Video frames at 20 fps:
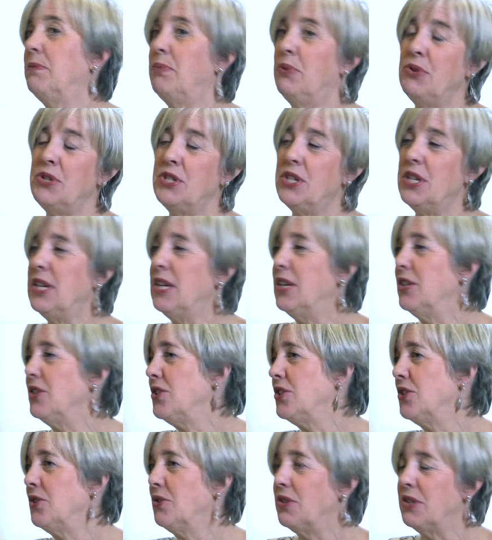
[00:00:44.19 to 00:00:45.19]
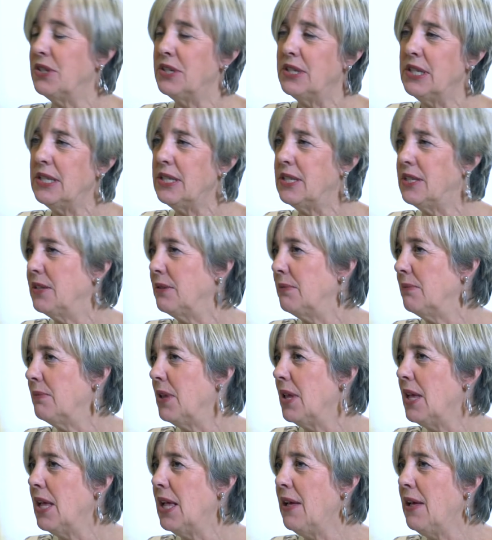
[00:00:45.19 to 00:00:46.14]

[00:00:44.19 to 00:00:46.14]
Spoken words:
putting into the system